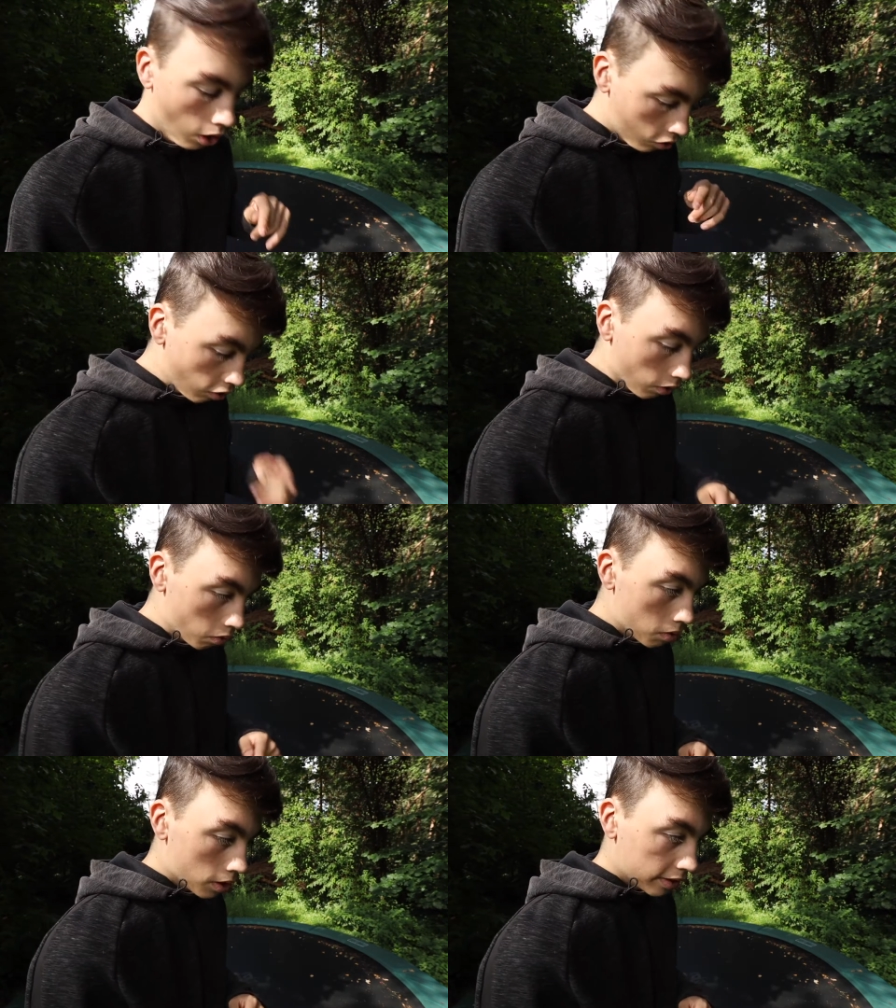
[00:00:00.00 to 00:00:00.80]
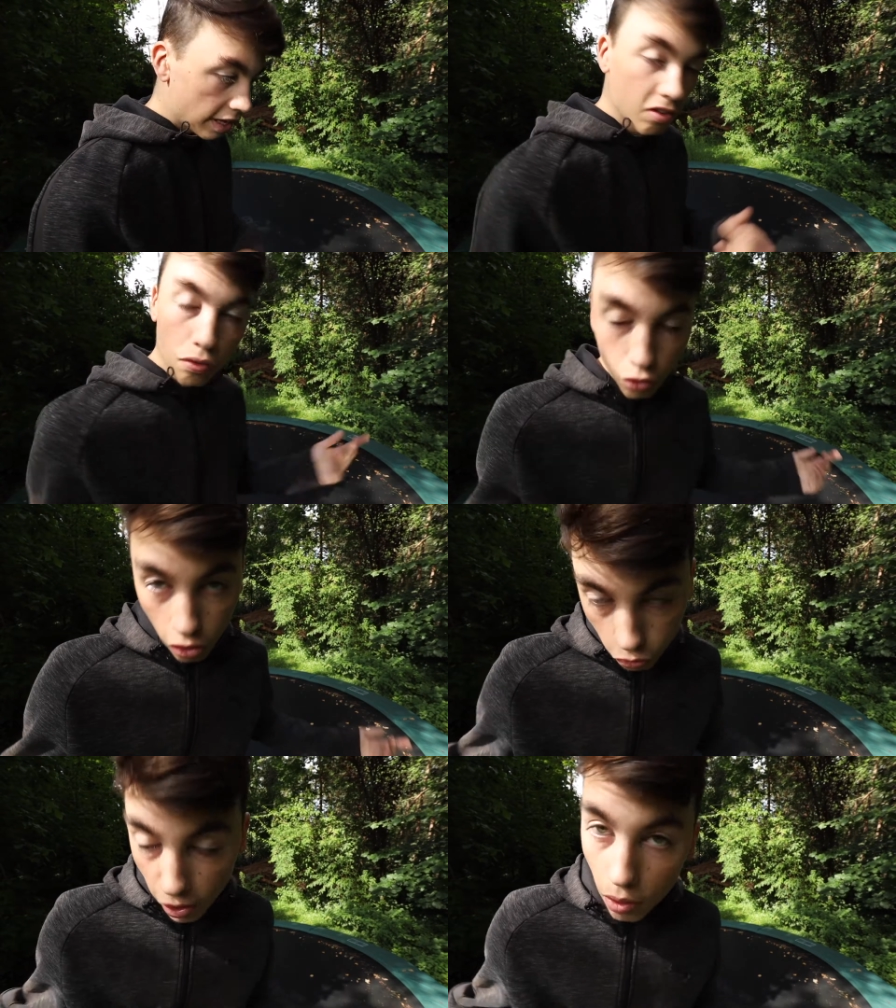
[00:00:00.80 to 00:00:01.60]
So, that's the
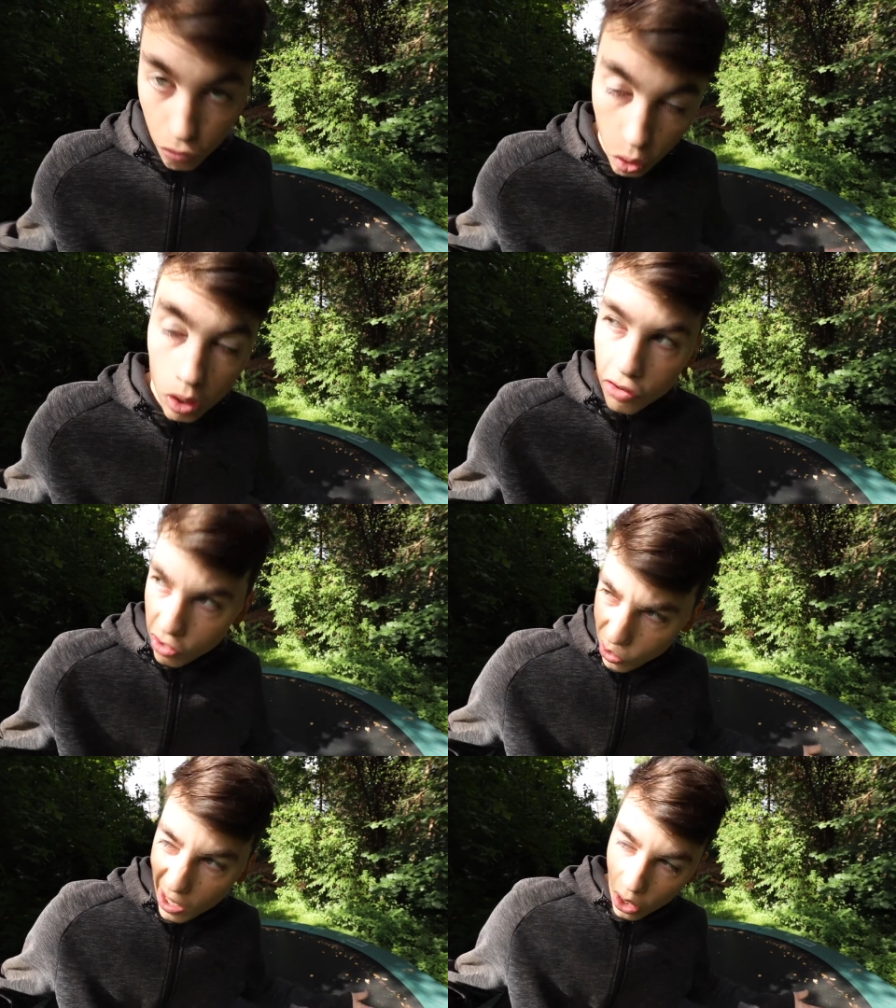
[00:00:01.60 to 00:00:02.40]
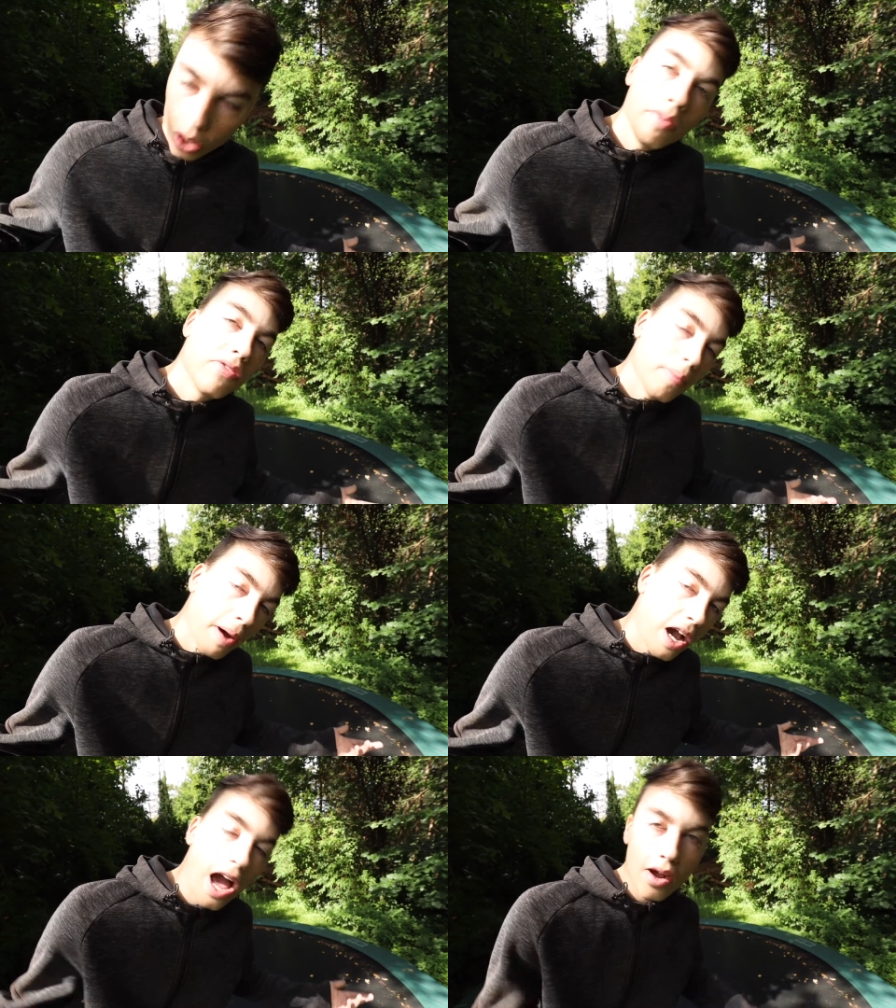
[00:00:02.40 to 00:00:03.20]
first trick, of course, you can learn with the
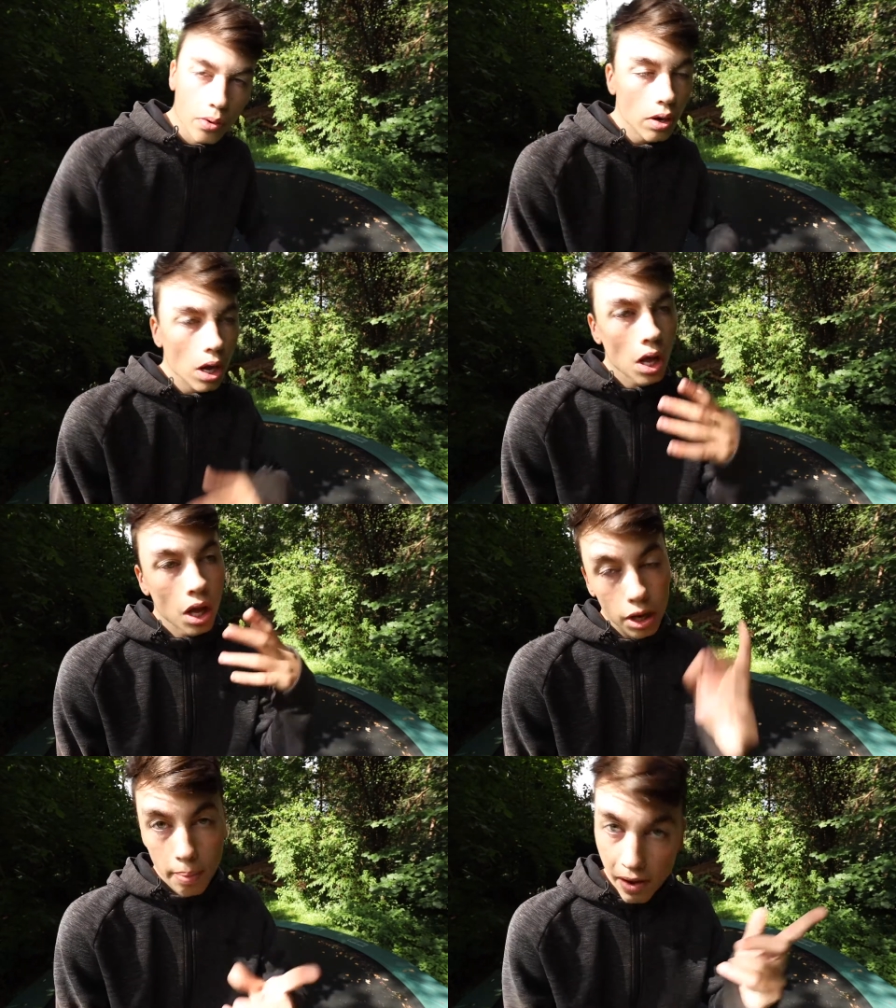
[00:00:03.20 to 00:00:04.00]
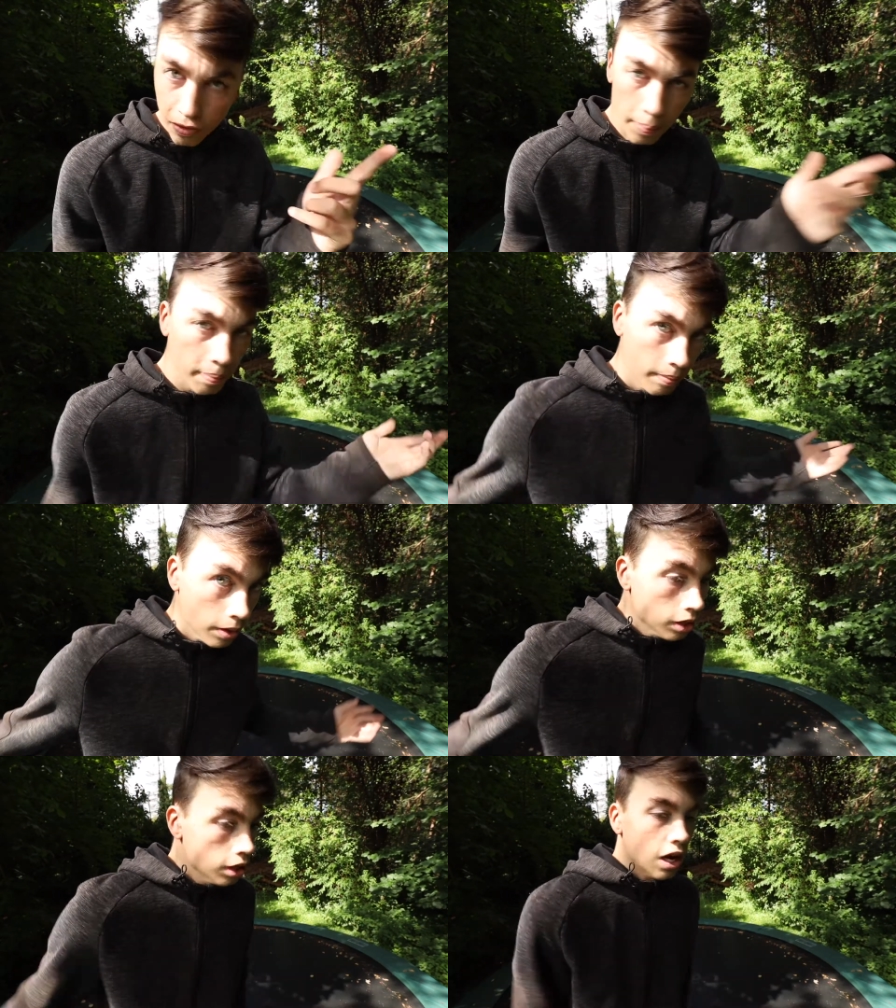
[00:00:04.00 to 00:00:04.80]
Macaco, the backflip.
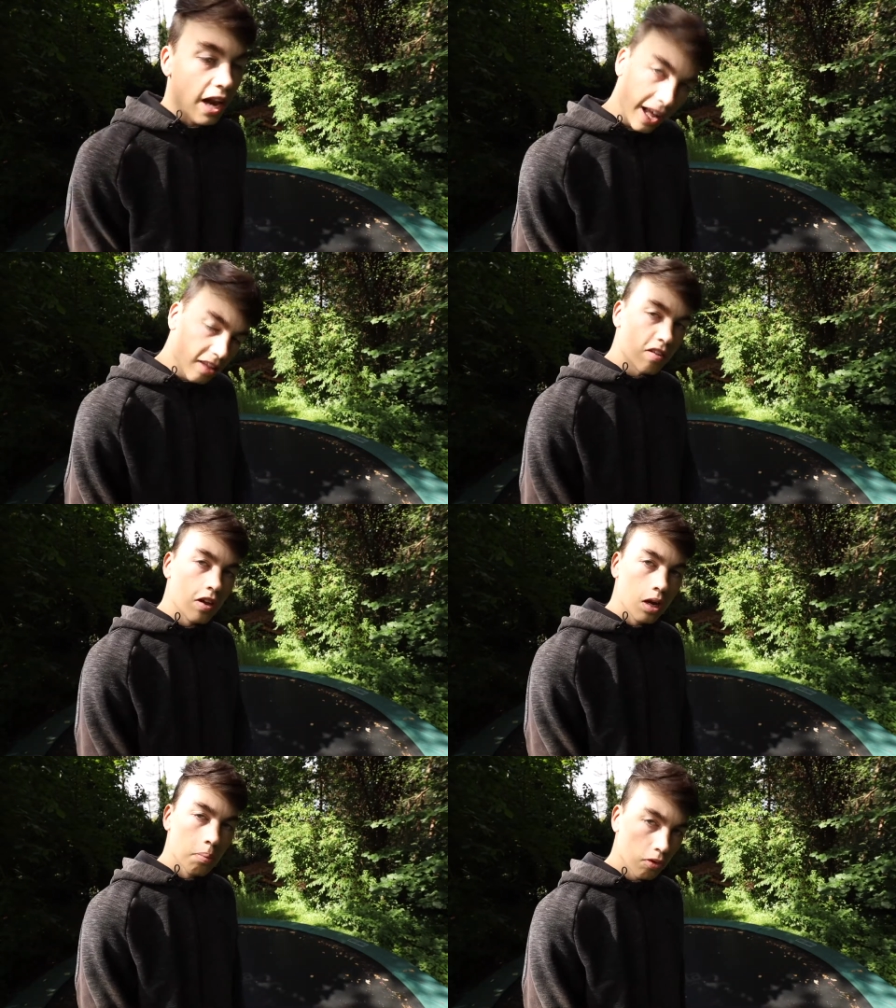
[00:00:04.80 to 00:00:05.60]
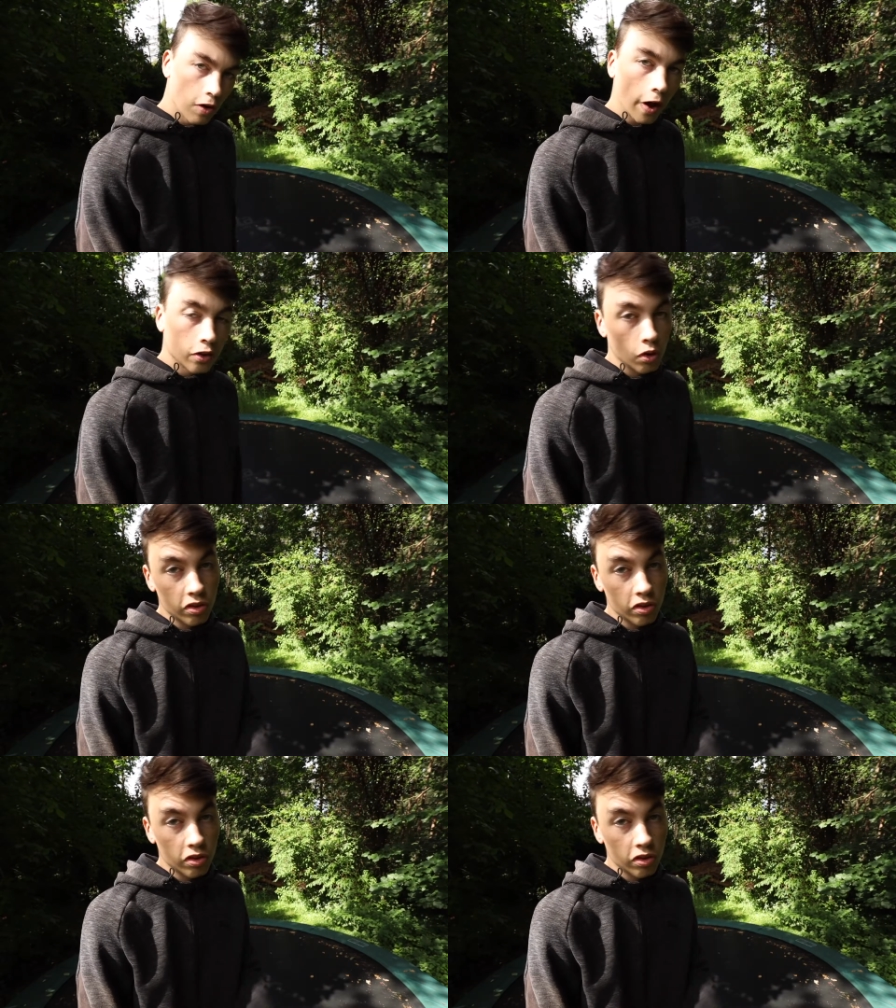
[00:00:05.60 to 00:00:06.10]
Let's move on to the